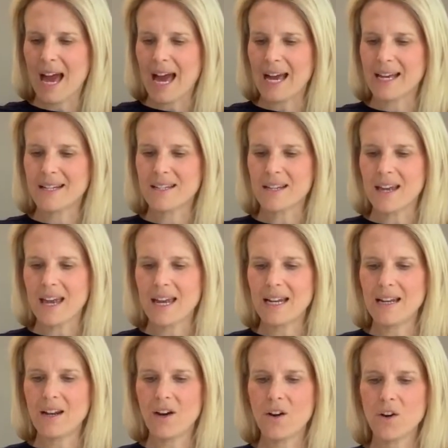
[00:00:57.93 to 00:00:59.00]
and a
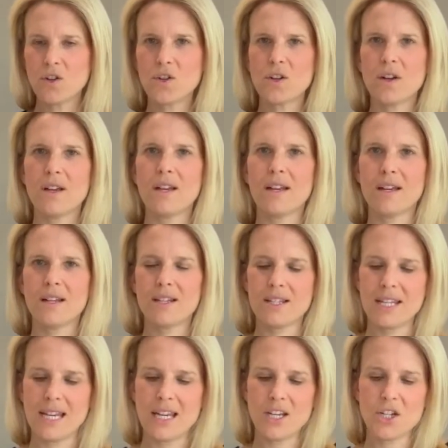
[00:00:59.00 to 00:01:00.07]
large
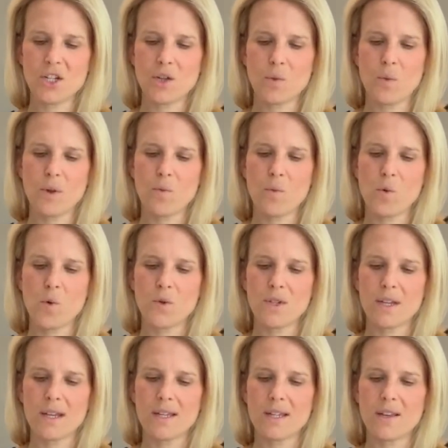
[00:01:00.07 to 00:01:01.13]
dish with
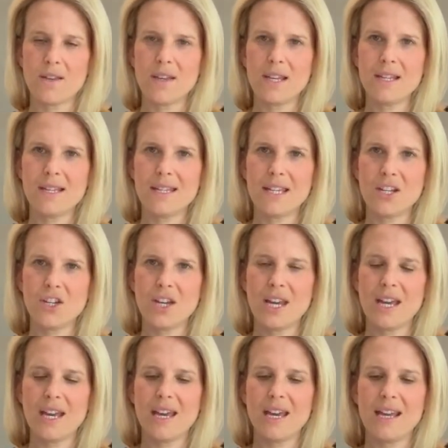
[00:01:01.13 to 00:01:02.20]
water. So this dish
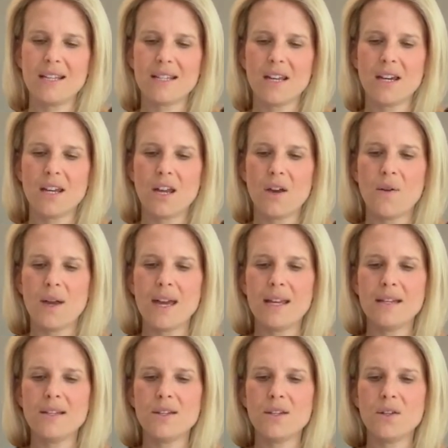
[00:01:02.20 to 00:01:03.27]
here is going to go
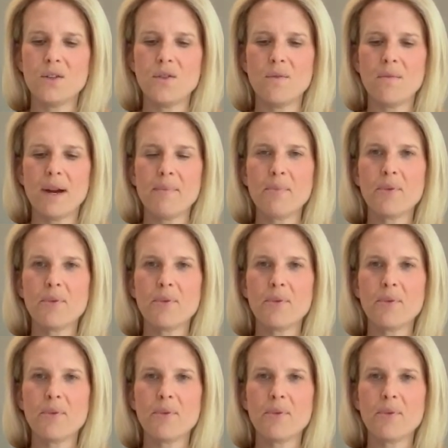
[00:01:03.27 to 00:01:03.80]
into my